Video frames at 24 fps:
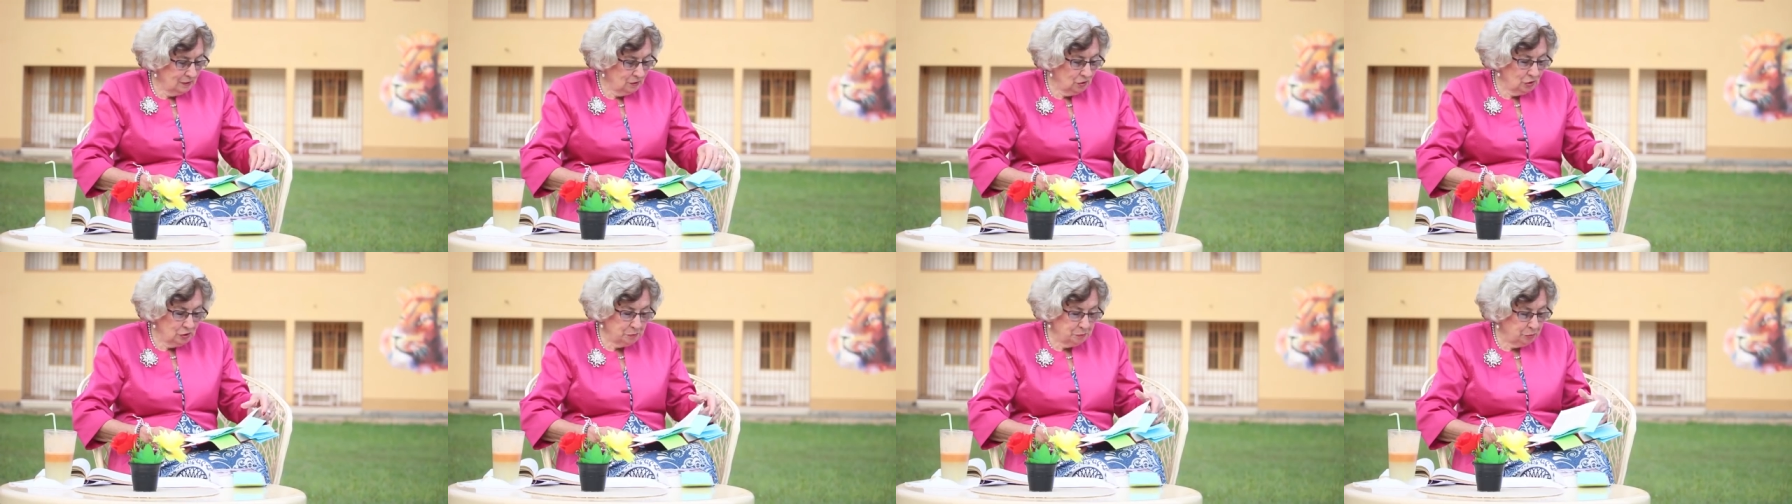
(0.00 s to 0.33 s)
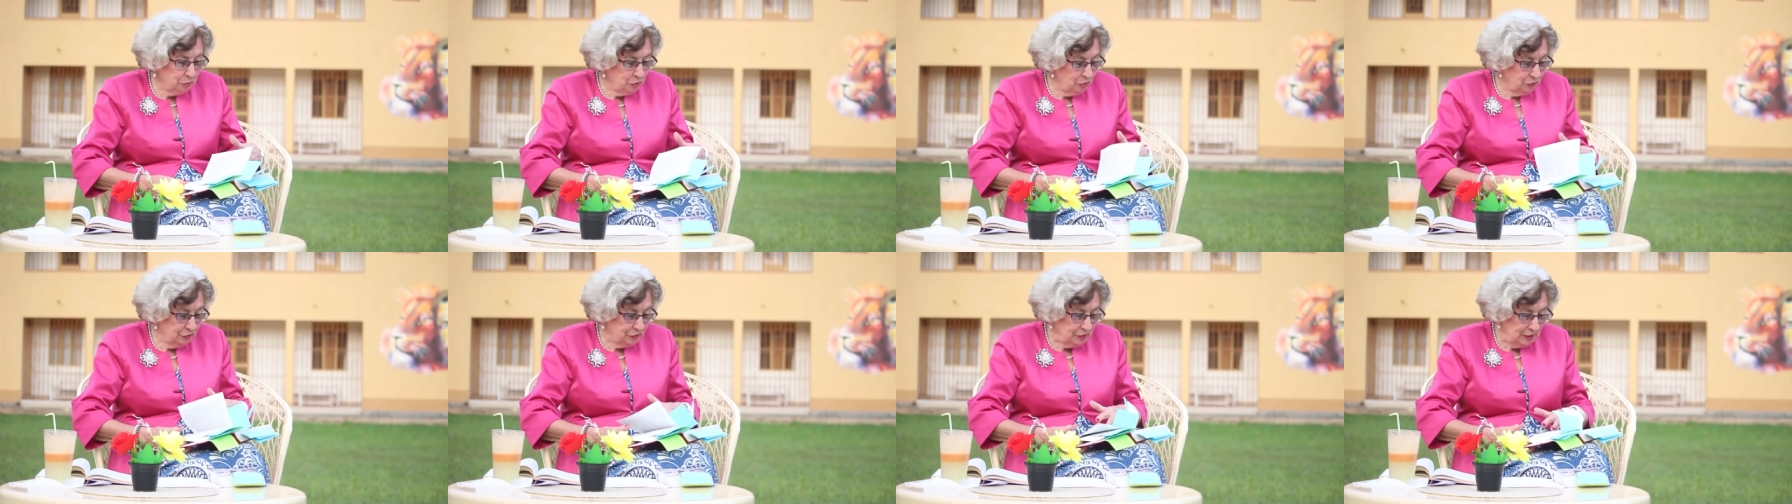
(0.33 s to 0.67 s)
Gott
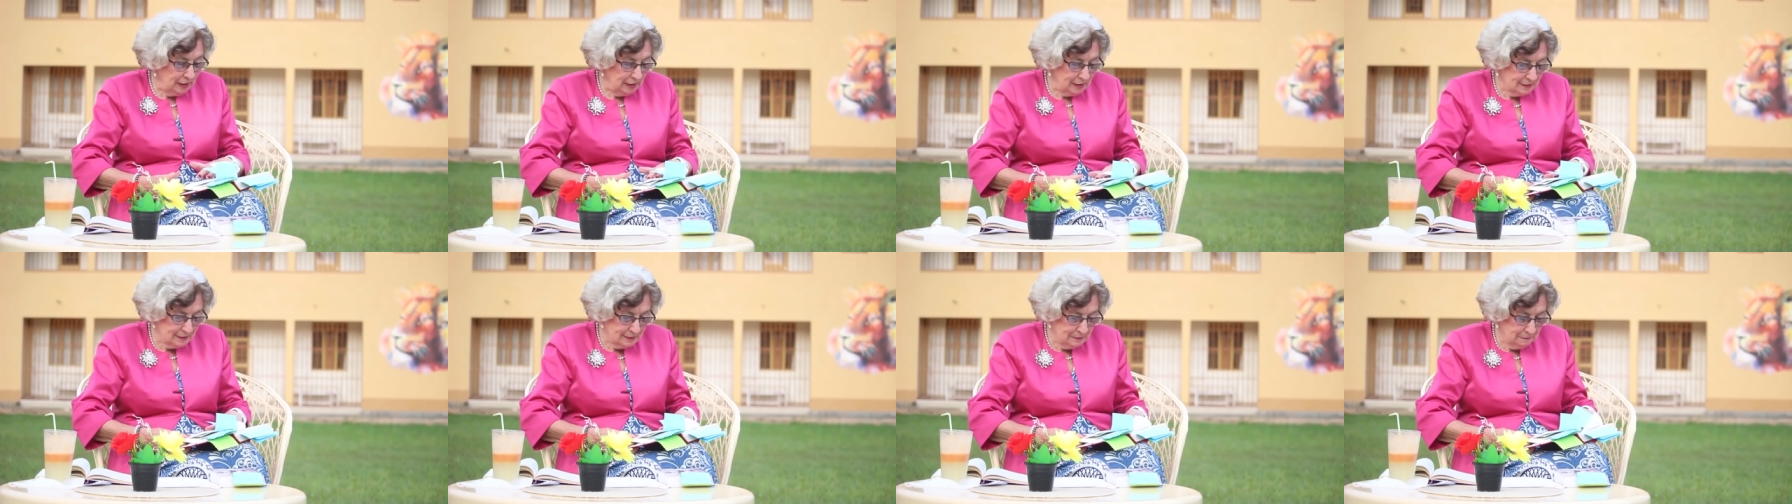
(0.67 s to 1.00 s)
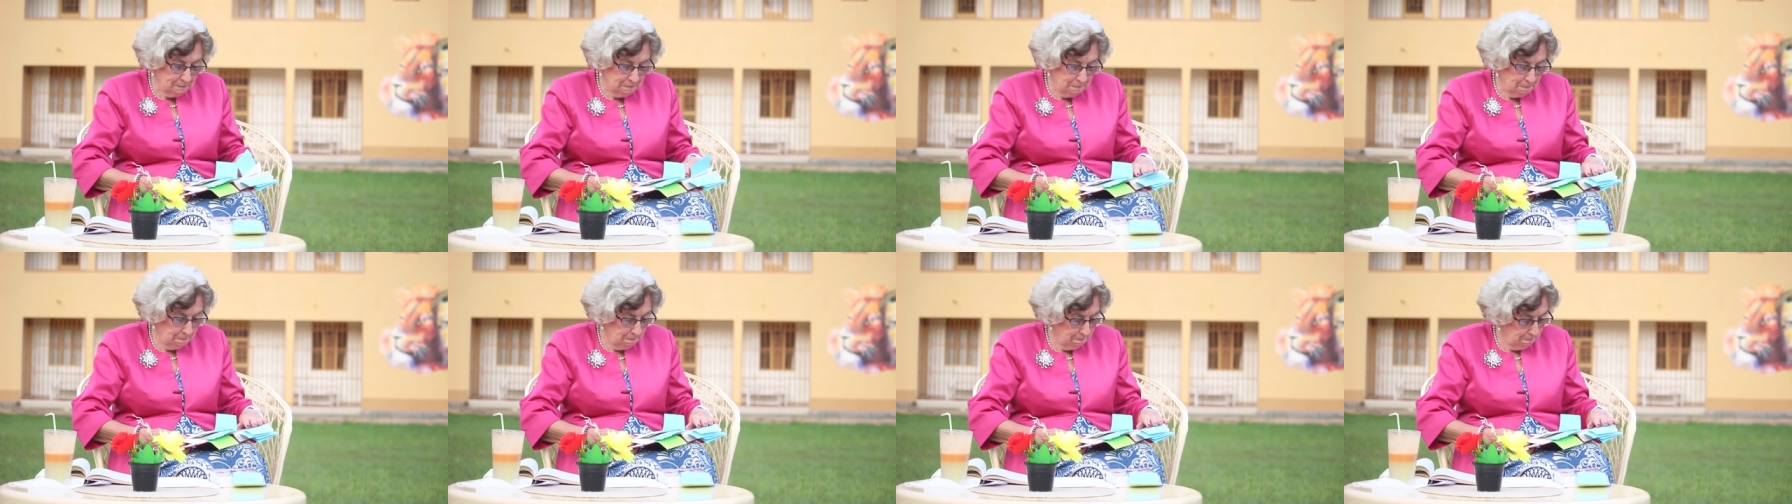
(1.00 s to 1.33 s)
prüft die
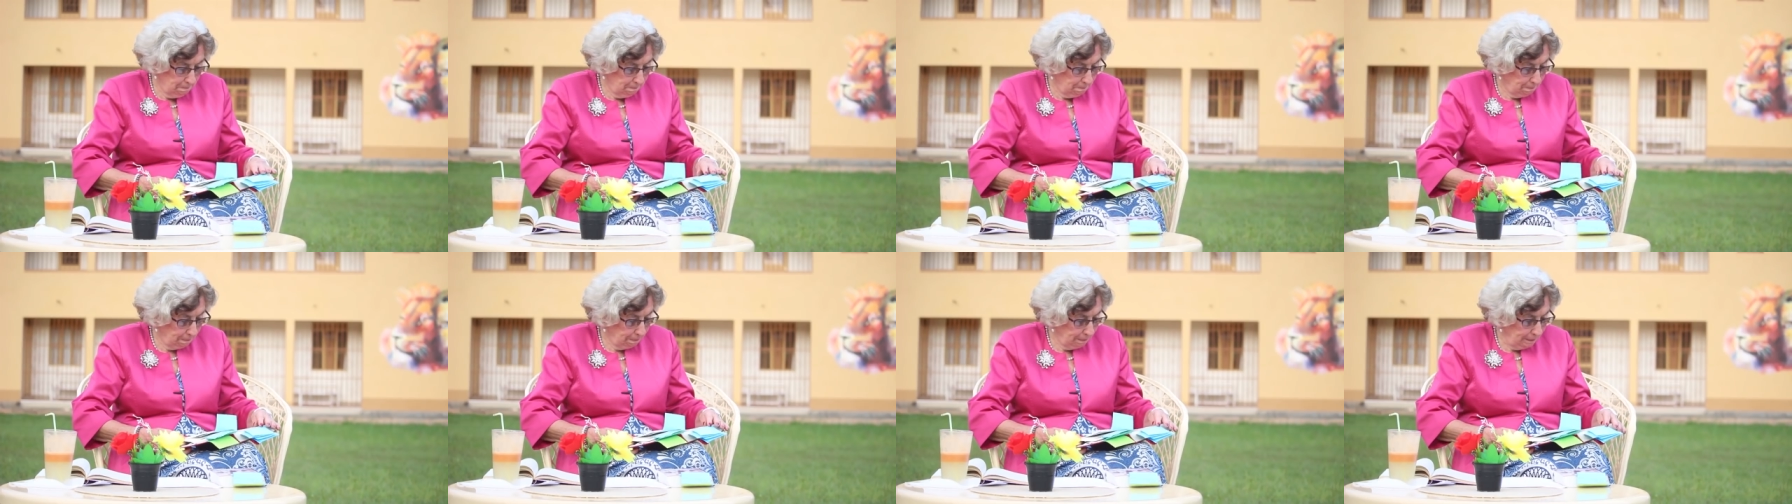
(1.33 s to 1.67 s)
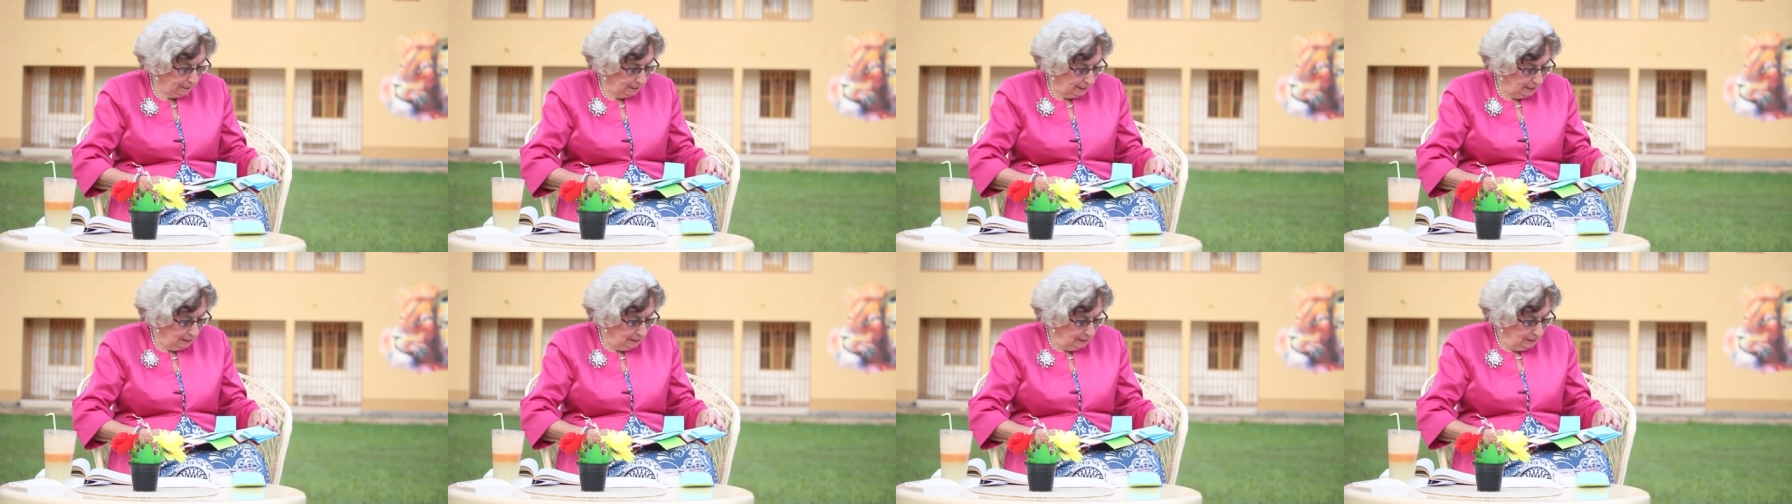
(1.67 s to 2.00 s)
Herzen.
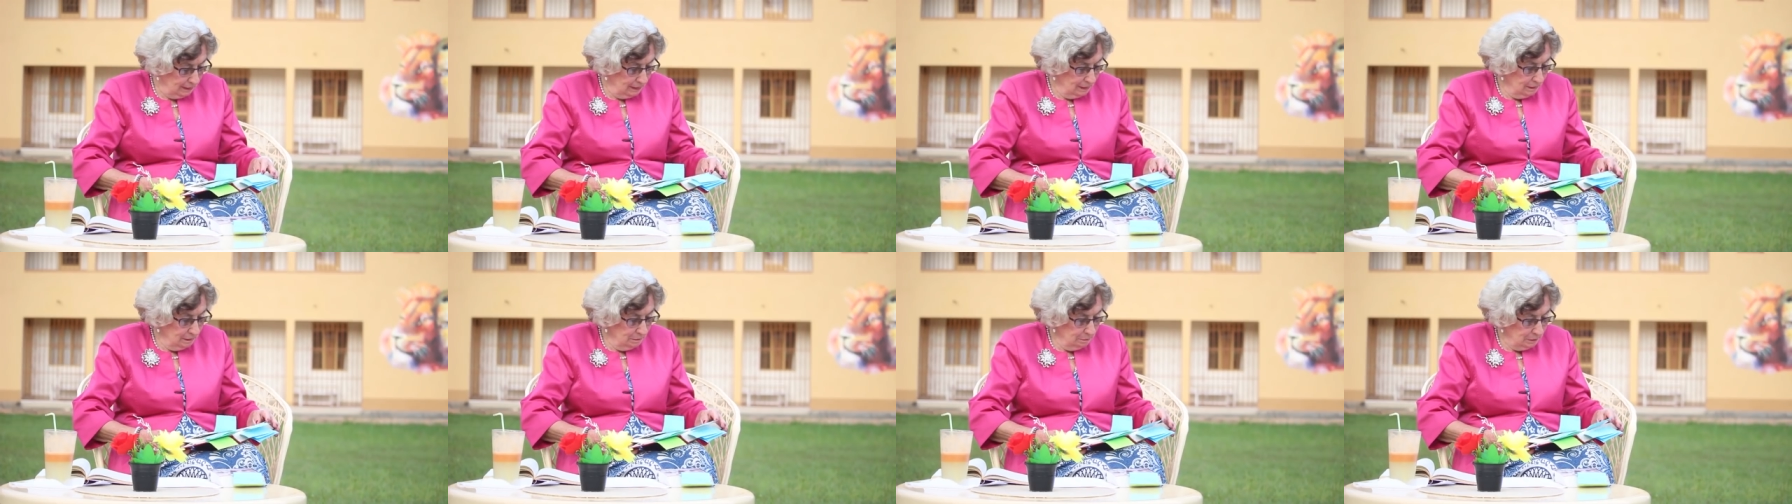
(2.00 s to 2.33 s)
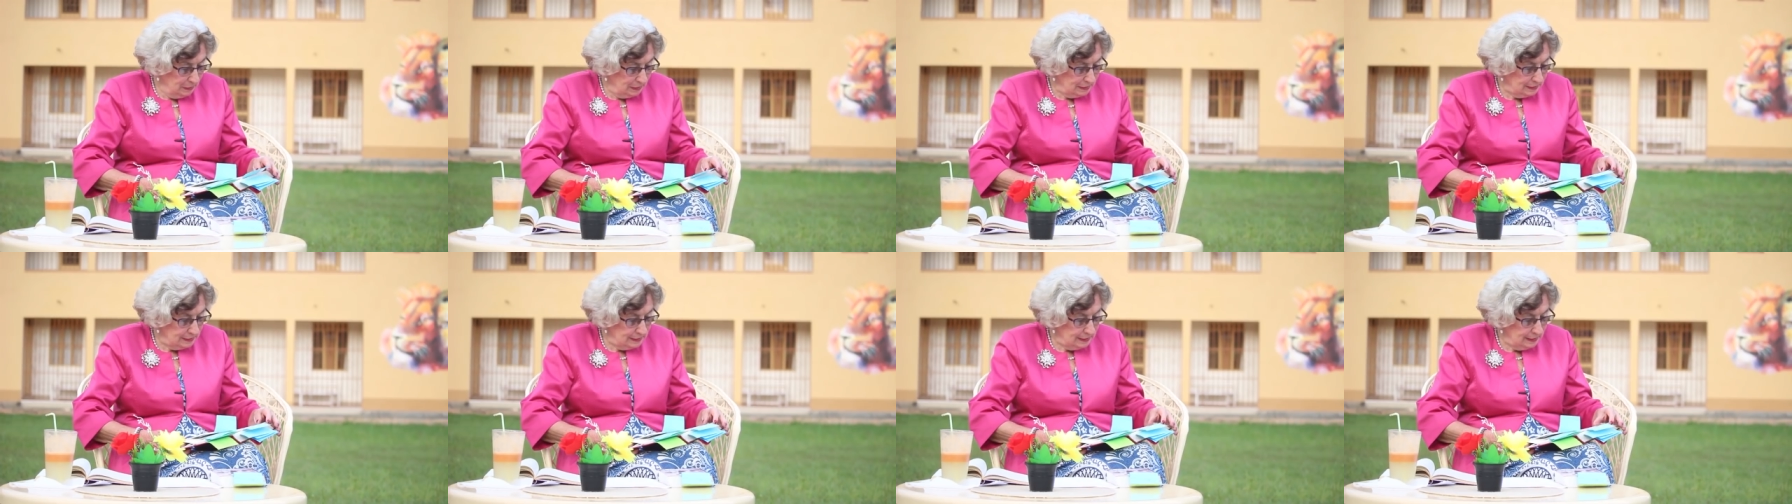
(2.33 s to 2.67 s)

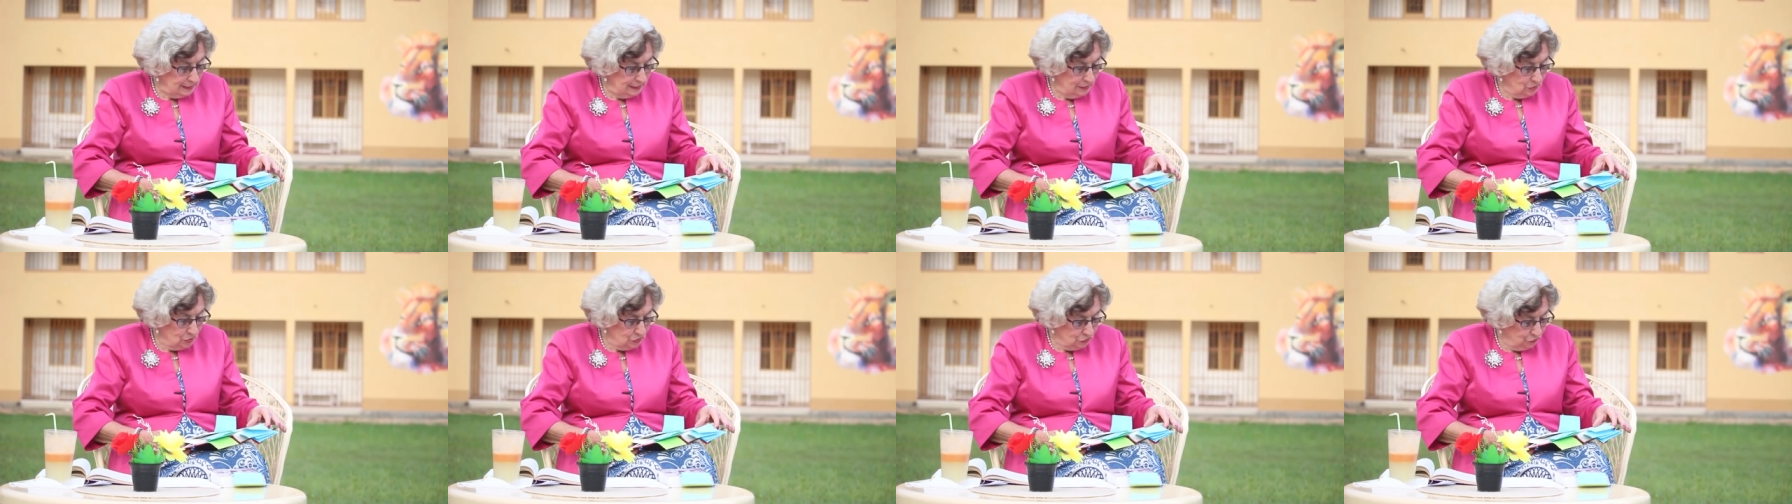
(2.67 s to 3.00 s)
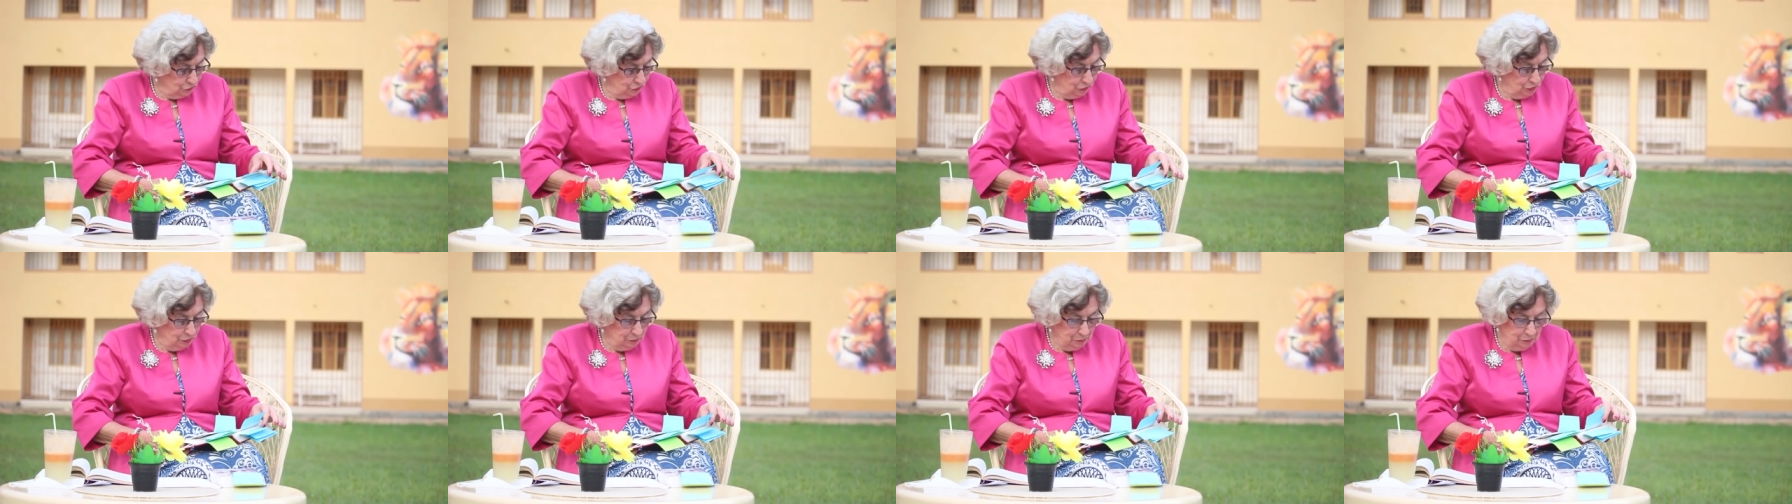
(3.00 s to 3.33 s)
Matthäus
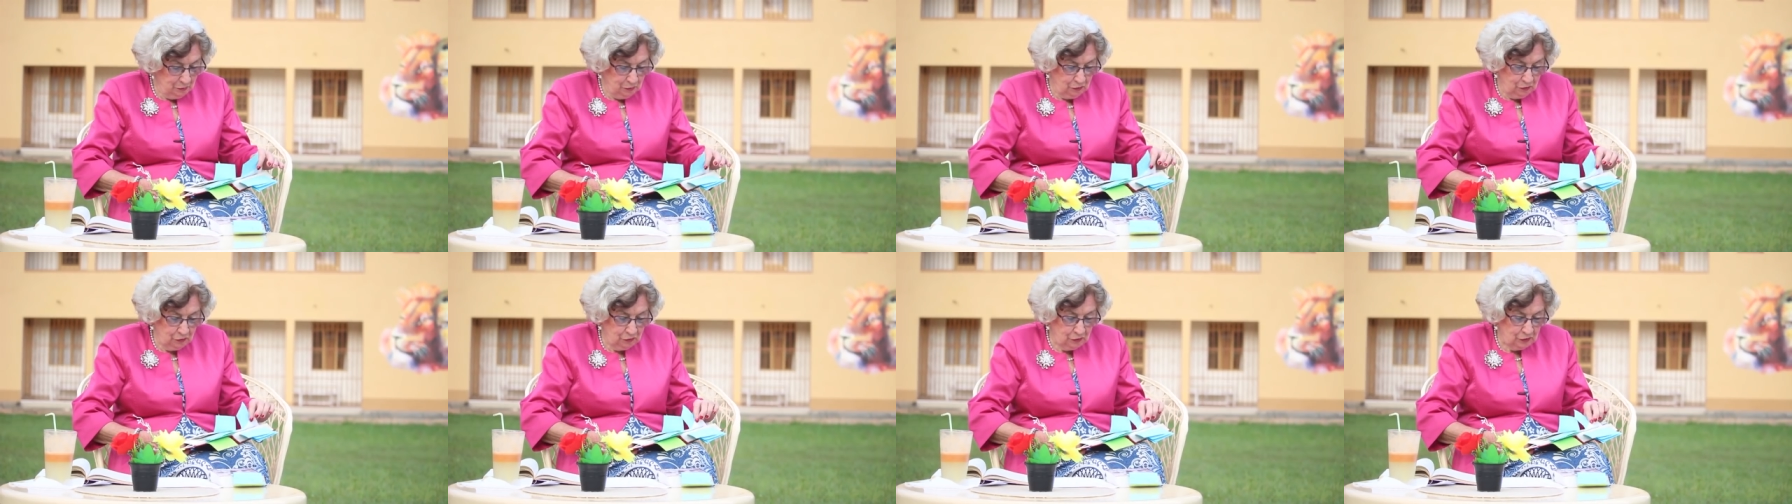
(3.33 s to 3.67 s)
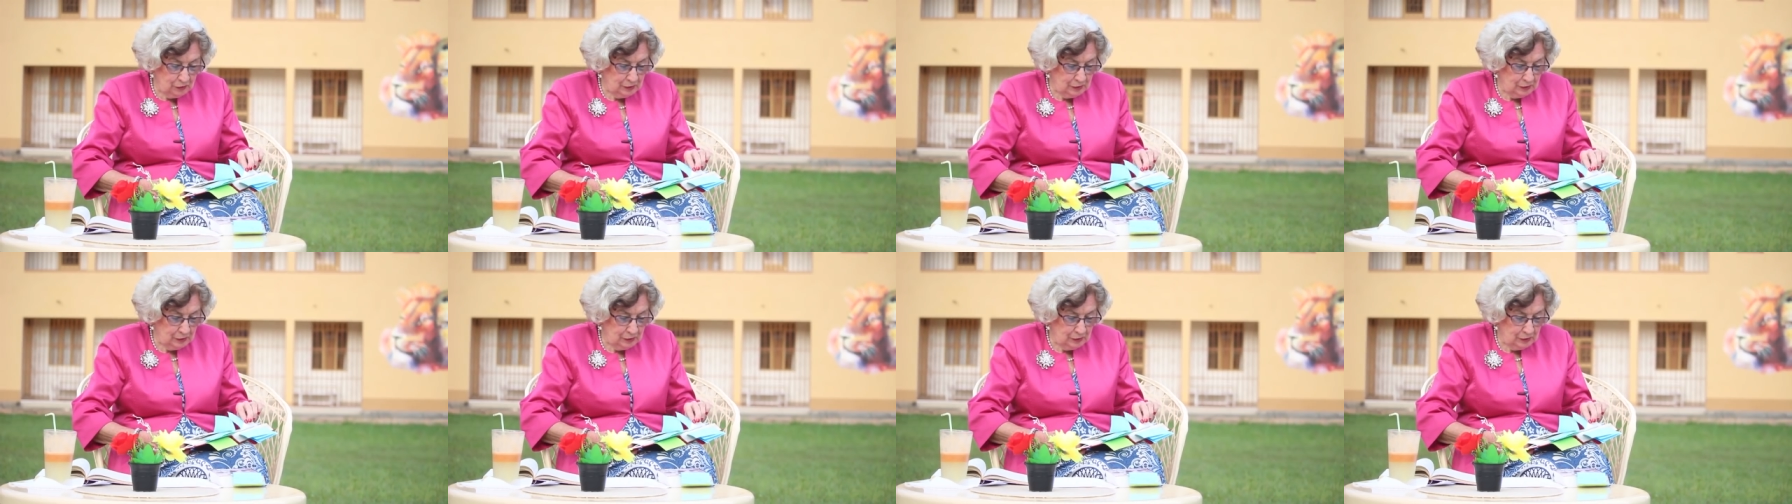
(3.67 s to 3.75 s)
5.